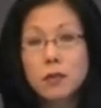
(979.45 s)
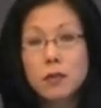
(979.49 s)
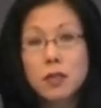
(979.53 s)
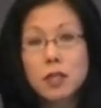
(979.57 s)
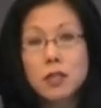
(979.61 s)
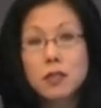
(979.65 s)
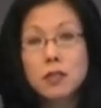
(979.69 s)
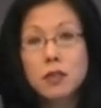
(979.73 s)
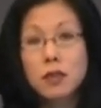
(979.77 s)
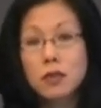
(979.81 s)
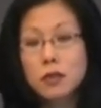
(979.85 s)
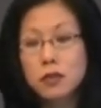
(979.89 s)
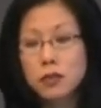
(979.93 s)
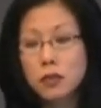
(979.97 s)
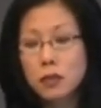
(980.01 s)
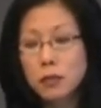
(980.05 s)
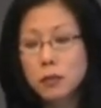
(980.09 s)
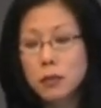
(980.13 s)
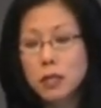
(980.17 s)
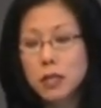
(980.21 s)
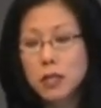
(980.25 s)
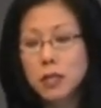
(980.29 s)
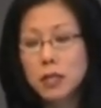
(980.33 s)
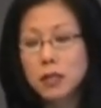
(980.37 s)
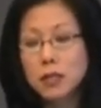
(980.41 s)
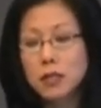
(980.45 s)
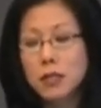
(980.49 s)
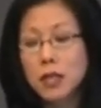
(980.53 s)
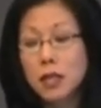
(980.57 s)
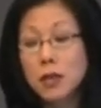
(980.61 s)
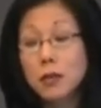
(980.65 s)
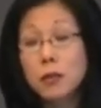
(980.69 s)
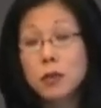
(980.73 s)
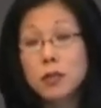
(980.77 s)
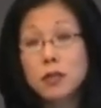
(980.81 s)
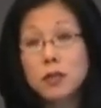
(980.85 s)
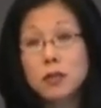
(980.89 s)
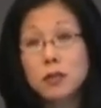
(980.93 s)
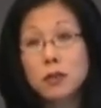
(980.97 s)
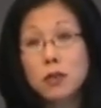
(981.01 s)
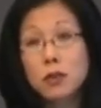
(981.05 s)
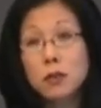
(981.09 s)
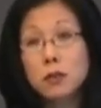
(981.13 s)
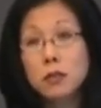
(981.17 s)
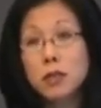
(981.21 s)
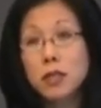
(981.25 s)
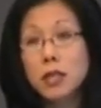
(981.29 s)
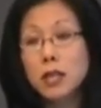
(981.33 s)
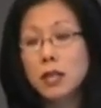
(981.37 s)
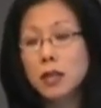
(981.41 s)
in which social media take what's
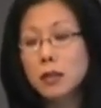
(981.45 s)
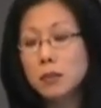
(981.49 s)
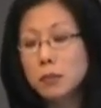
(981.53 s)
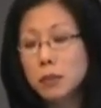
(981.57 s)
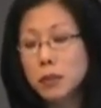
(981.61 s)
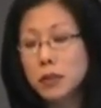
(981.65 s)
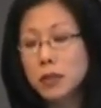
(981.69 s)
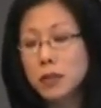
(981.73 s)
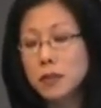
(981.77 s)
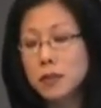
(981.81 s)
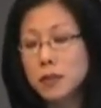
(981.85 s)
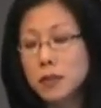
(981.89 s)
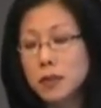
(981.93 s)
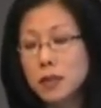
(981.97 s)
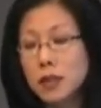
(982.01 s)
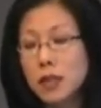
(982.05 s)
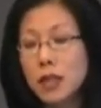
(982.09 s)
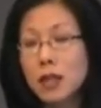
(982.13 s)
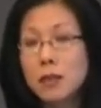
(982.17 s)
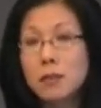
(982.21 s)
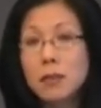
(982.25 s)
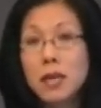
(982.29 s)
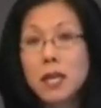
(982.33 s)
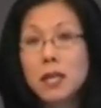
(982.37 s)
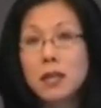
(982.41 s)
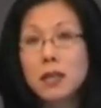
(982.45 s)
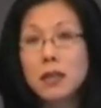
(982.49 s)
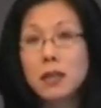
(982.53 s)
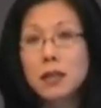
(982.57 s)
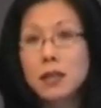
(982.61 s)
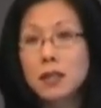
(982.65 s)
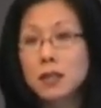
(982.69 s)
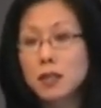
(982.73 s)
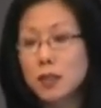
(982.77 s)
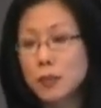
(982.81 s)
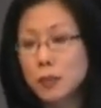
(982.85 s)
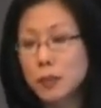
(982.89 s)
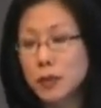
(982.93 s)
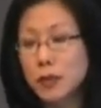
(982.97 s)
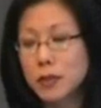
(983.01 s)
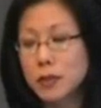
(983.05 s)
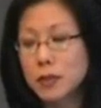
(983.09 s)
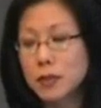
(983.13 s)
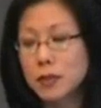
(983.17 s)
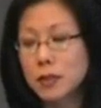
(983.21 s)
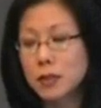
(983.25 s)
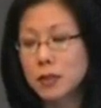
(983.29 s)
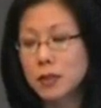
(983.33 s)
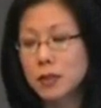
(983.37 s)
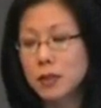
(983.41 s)
normally implicit and make it
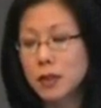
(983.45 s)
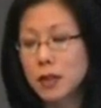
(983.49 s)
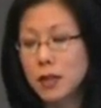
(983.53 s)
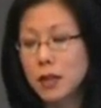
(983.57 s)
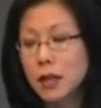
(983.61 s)
explicit.